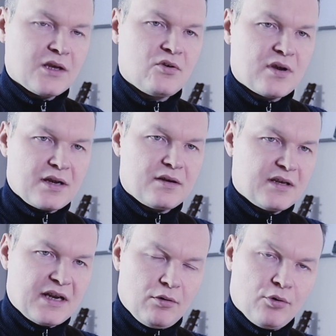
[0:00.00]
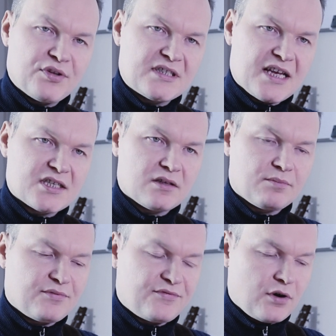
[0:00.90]
You can download this lesson
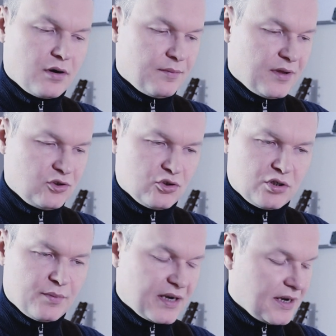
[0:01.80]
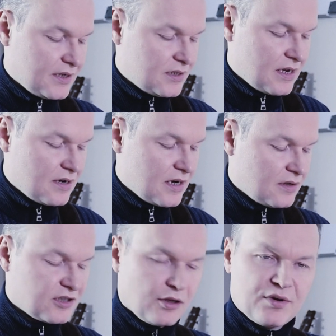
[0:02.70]
from YouTube, I guess, and
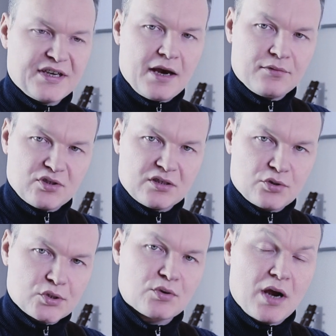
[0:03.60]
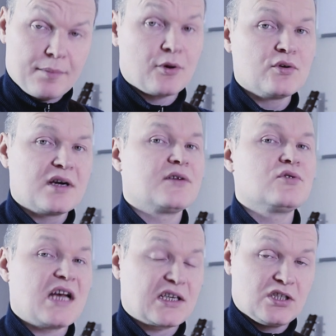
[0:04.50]
slow it down using transcribe, or you can
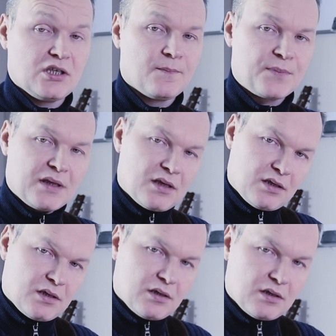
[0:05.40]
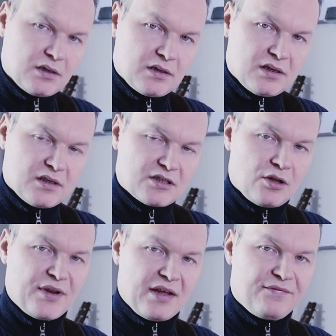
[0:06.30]
use actually the
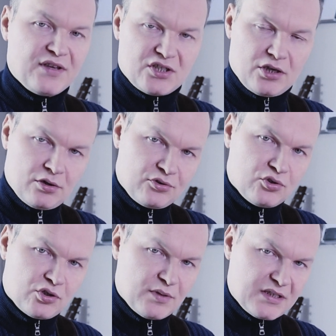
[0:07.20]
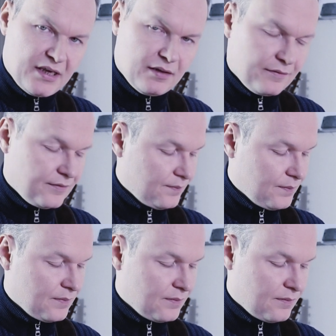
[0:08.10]
slow down feature on YouTube itself
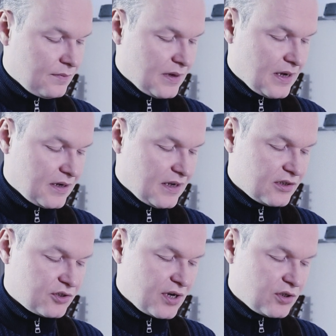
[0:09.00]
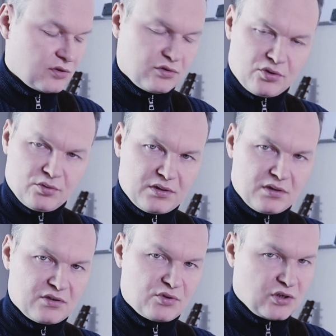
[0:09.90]
and try to do it,
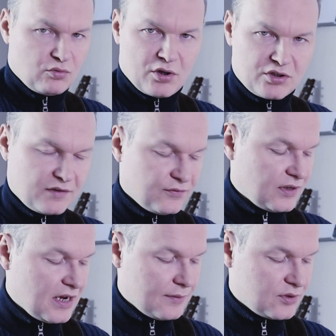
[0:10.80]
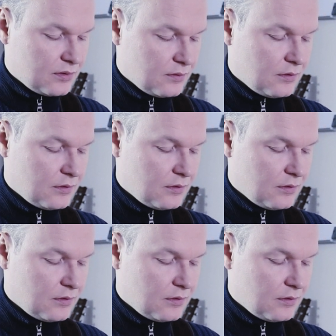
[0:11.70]
try to watch it a few times.